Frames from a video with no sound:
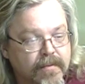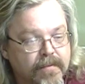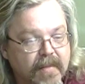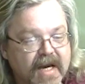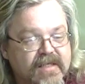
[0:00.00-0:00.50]

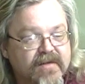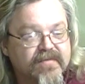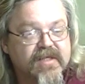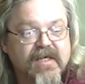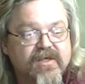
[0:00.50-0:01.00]

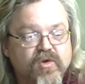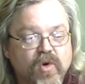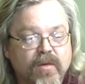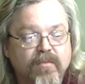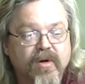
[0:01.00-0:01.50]
Massive dust
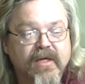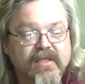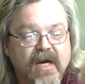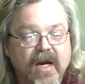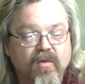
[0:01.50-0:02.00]
storm
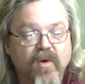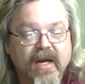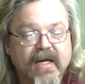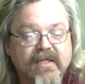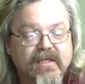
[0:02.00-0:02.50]
brings
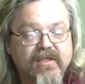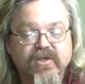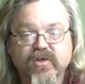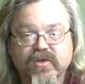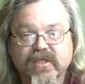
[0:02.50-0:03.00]
Iran
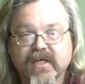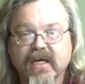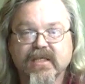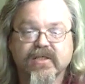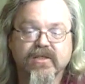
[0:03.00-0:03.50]
to
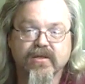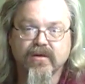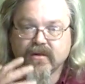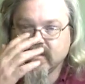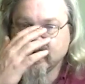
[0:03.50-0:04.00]

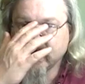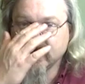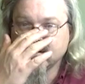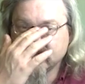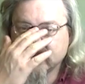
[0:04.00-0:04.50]
standstill. Now
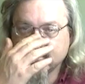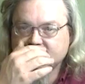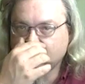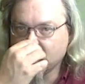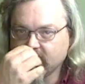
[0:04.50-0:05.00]
again, that's
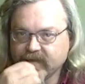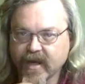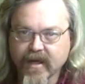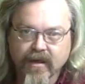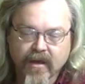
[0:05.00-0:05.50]
just part of
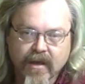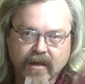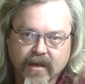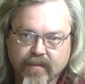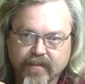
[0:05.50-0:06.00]
that
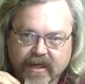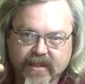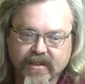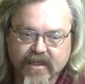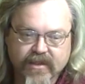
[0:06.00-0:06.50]
that
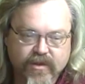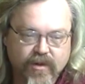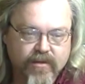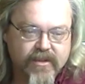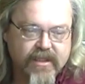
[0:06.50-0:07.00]
big dust
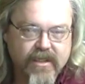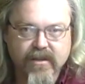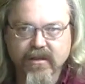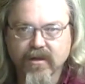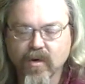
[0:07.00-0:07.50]
storm
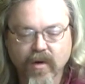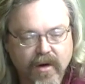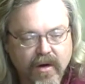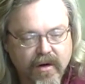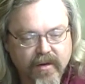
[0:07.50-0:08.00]
season
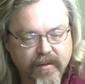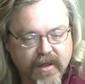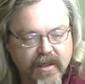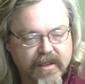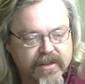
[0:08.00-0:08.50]
going on in the
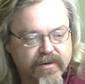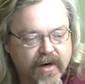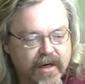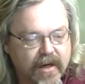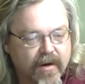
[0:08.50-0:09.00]
Middle East
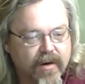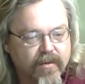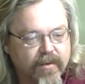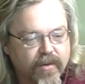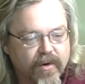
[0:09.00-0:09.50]
right now. I
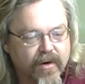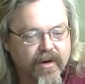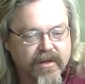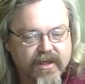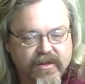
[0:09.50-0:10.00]
reported
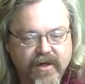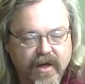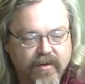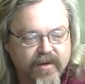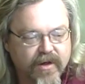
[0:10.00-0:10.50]
on
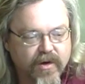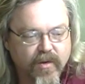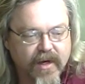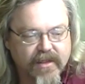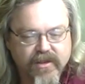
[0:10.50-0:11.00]
yesterday with the
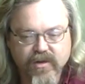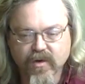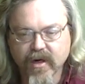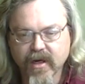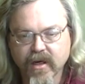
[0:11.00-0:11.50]
Kuwait
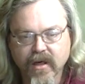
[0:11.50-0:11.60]
story.